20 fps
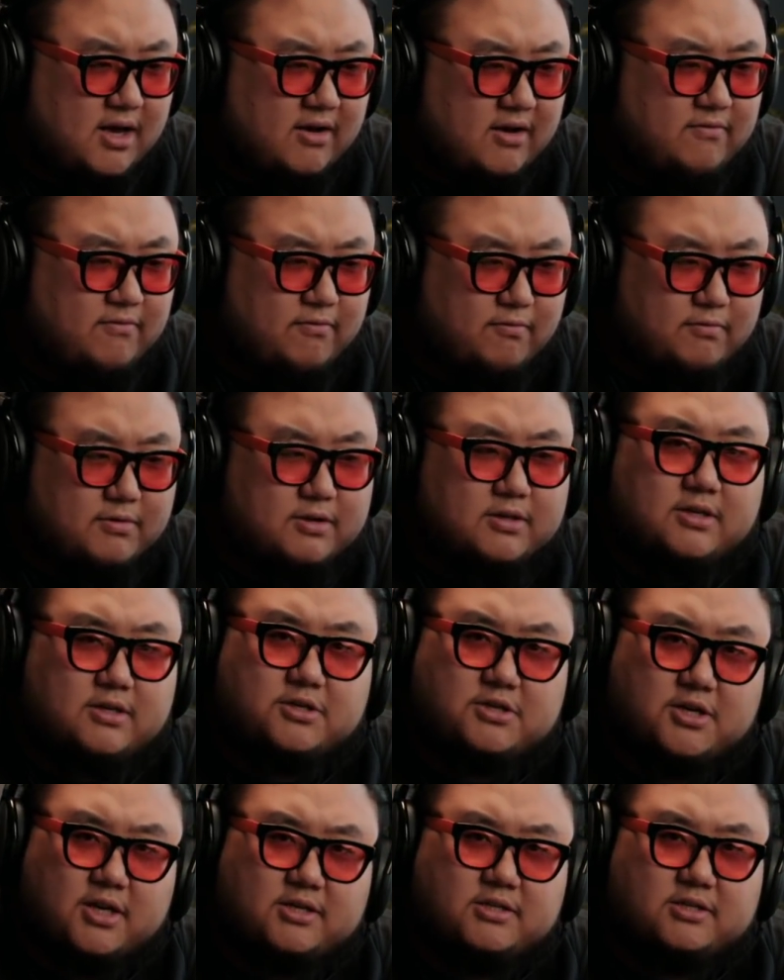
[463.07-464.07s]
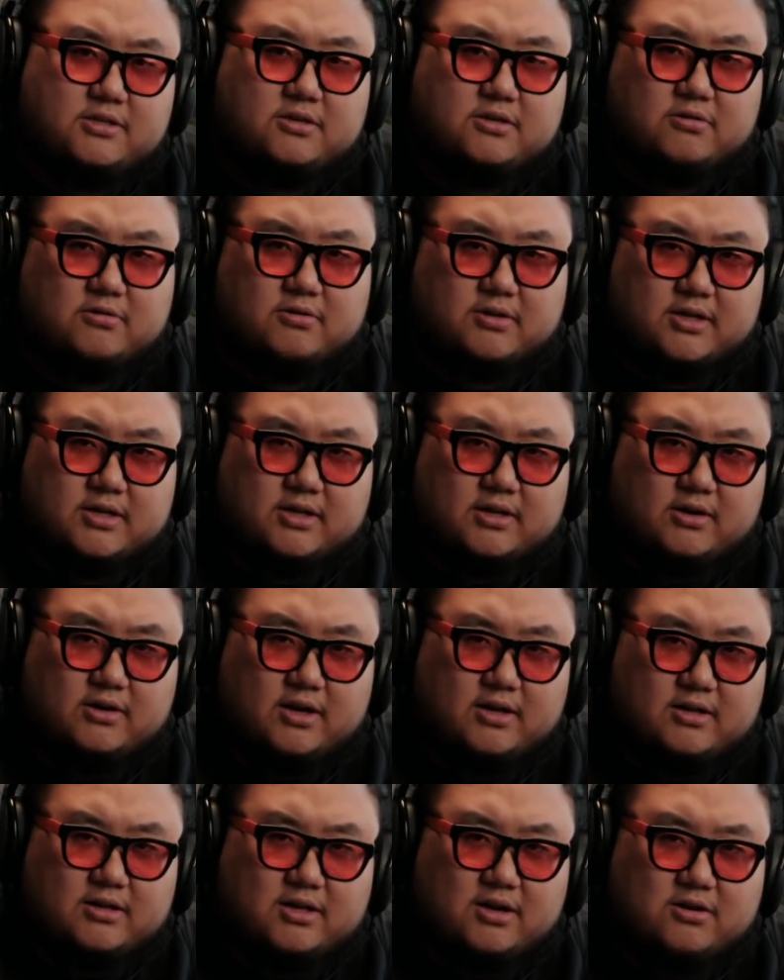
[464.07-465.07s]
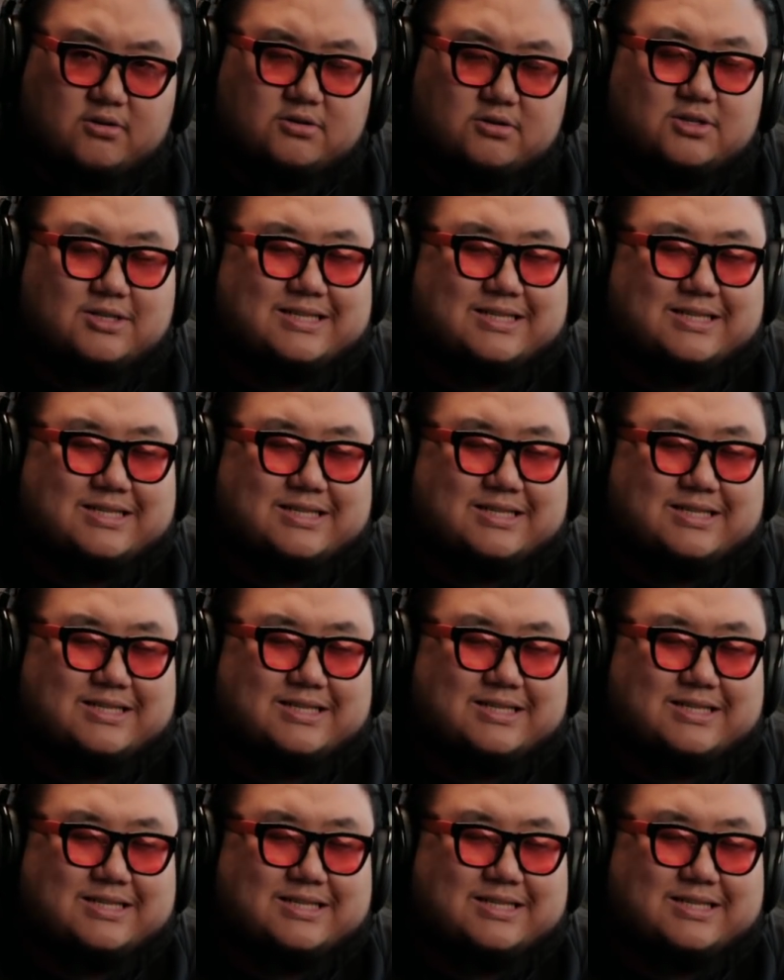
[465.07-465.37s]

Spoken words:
have really changed in Korea, and they're